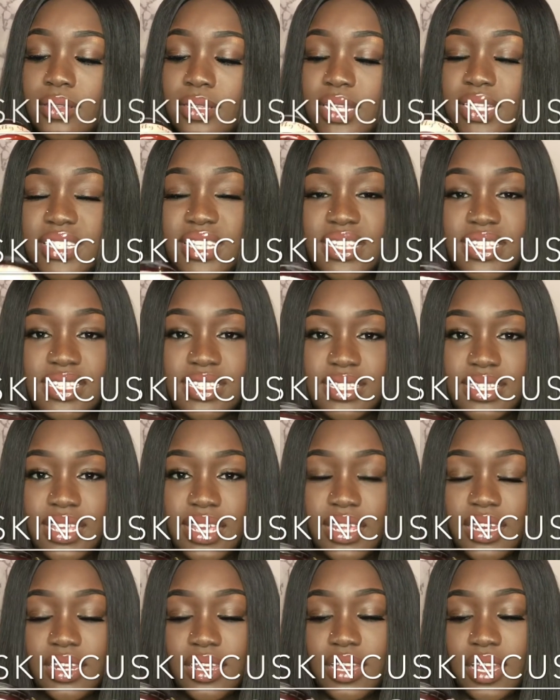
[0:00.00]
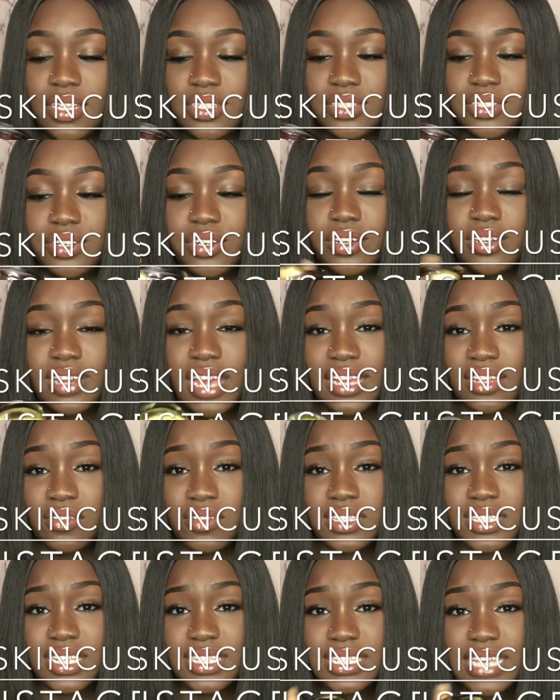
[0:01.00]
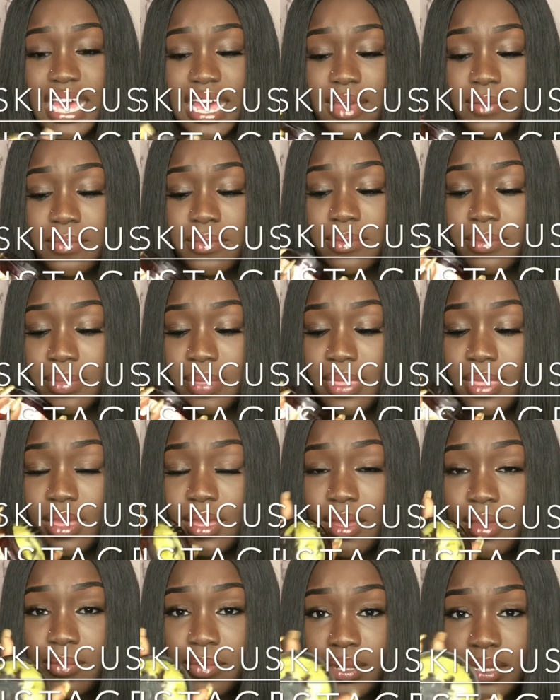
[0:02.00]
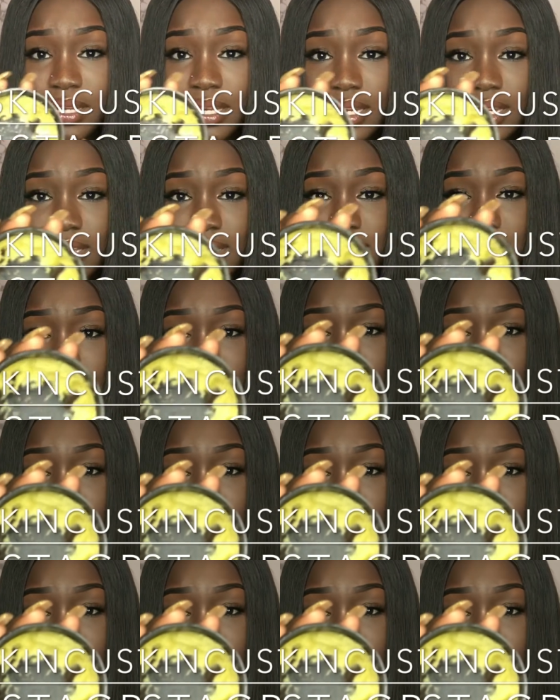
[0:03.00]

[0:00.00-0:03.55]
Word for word: This is skin custard. I lost the top, but look,